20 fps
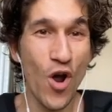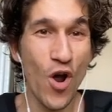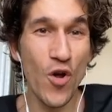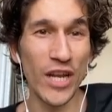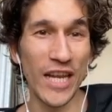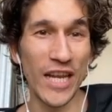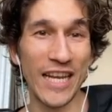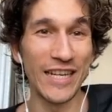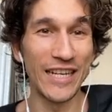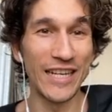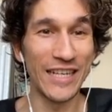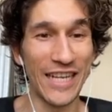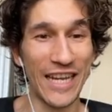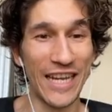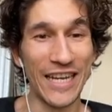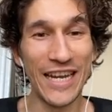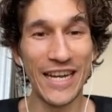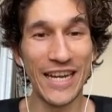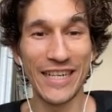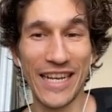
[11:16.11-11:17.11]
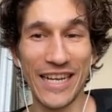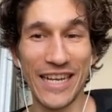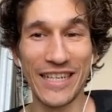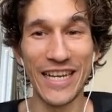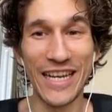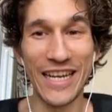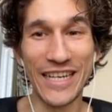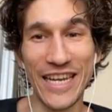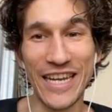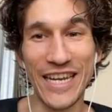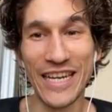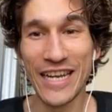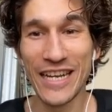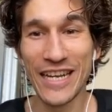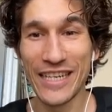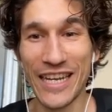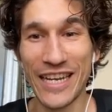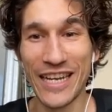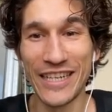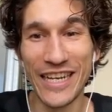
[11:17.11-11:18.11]
ding ding ding ding ding
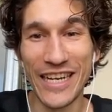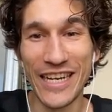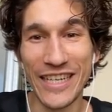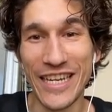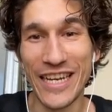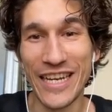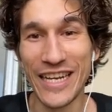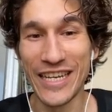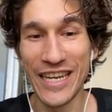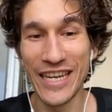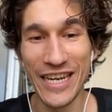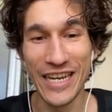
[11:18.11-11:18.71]
ding ding ding